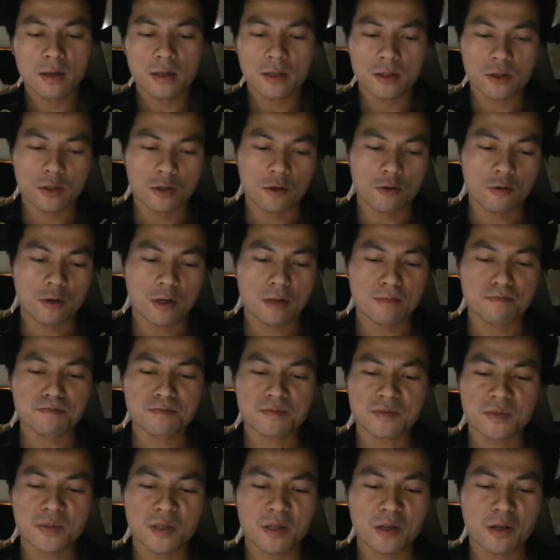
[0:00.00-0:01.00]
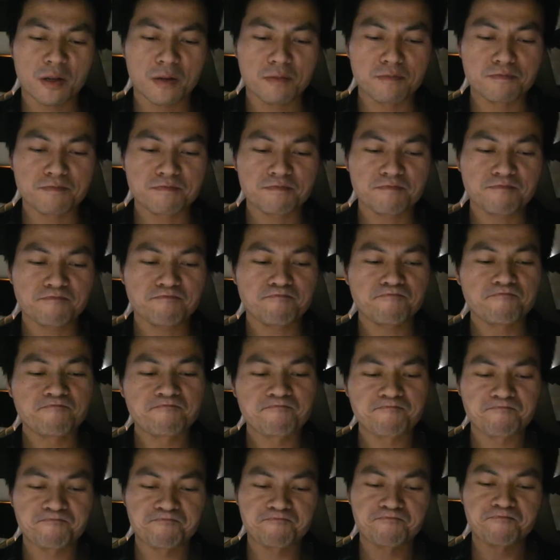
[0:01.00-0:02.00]
So um, the
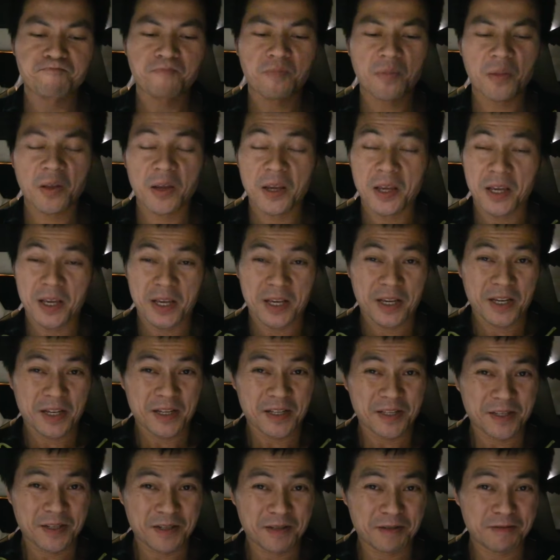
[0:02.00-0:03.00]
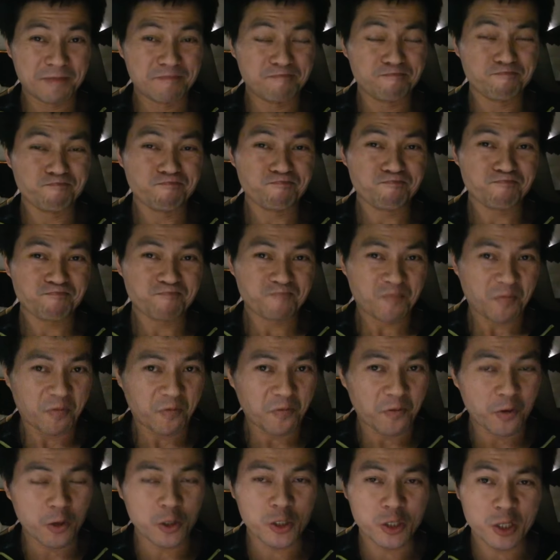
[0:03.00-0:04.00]
the um,
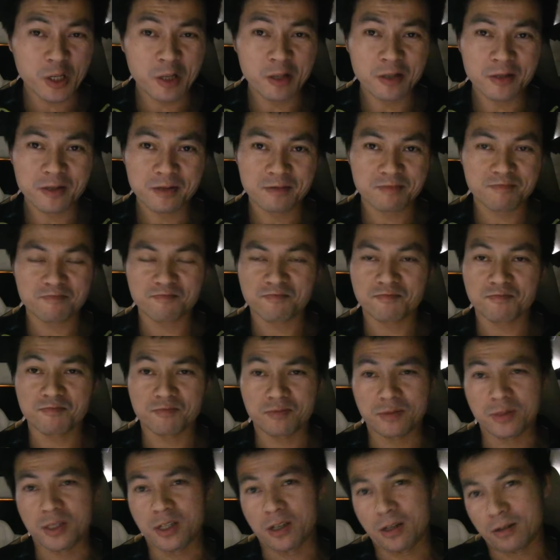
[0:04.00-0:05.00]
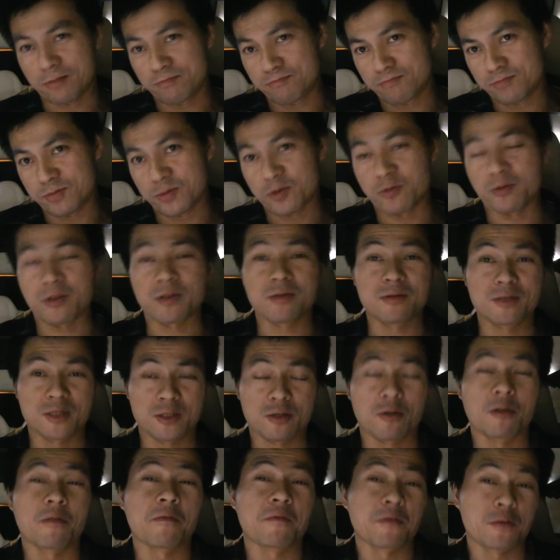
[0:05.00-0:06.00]
fossils, yeah, all right,
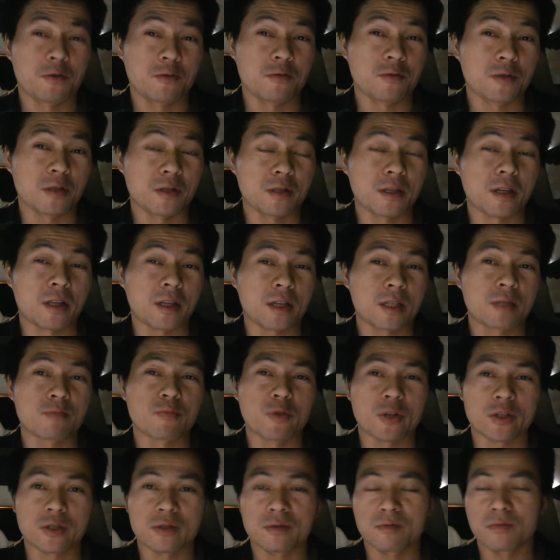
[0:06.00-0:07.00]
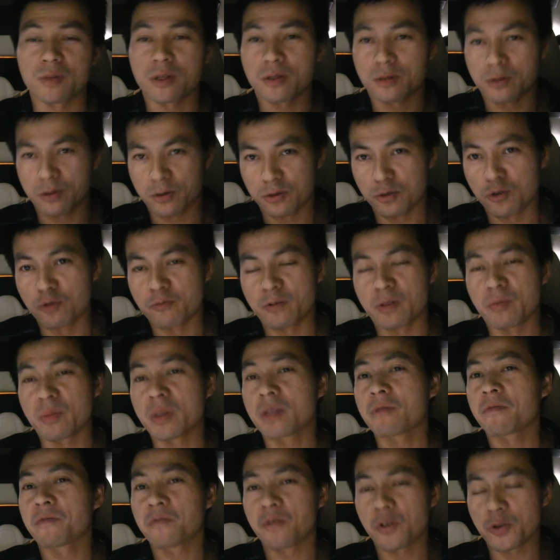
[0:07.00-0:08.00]
sorry for using that expression, but you know what I mean.
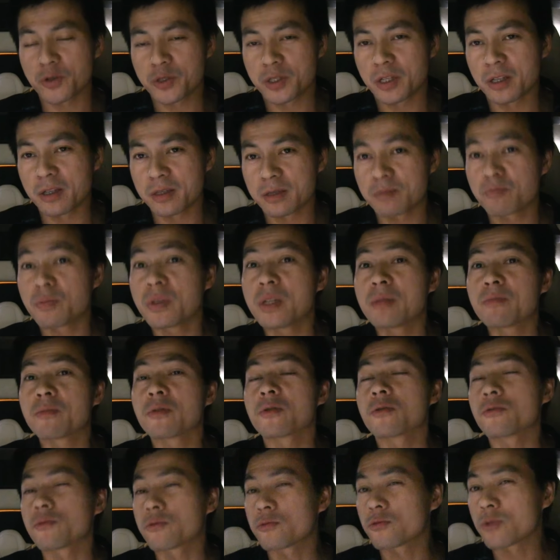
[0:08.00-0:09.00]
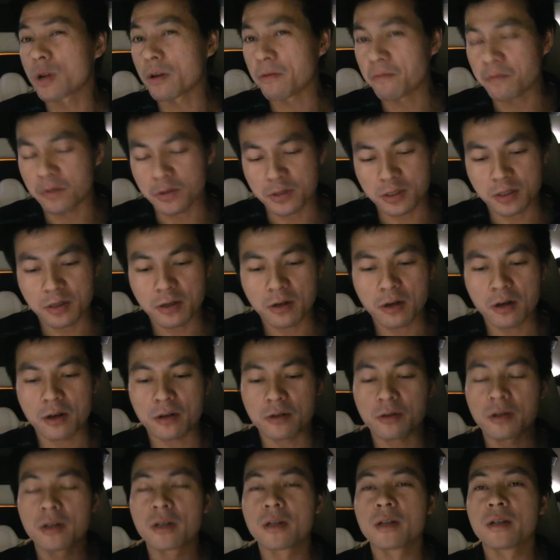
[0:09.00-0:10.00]
The fossils, people who drive fossil
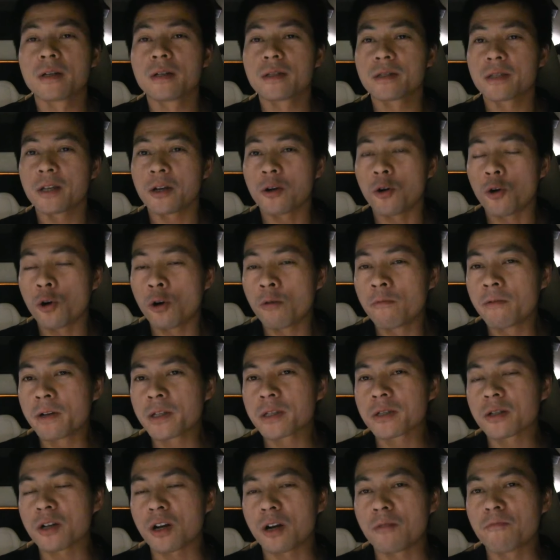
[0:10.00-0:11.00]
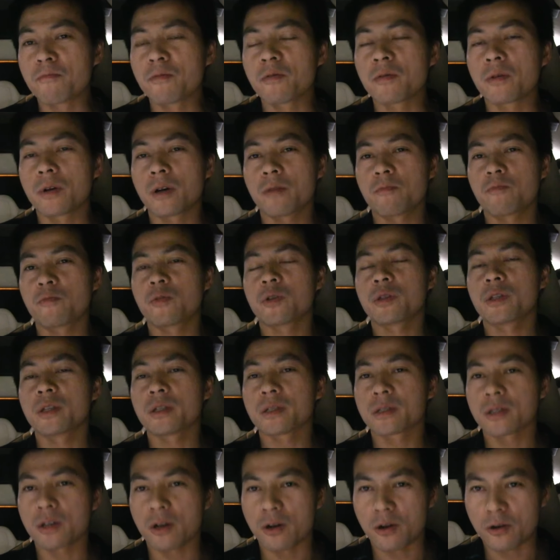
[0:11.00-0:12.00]
car, they always come up with
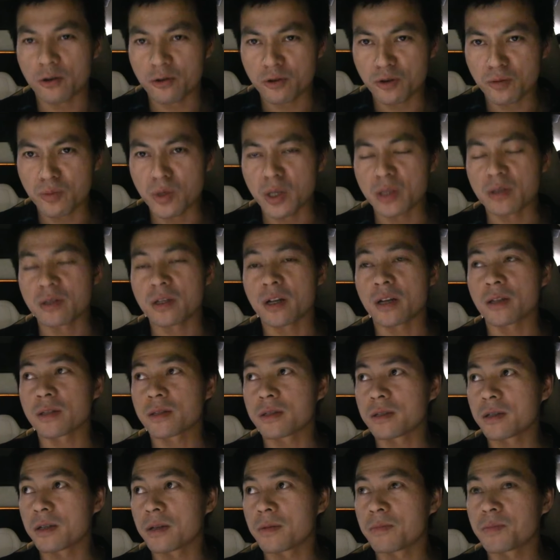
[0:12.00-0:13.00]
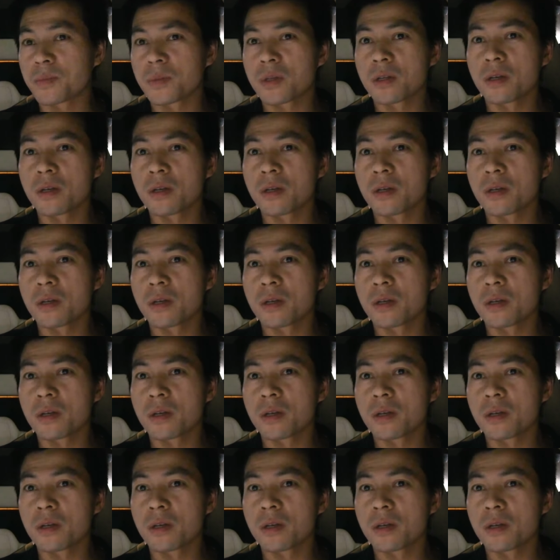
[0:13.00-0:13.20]
this argument that uh,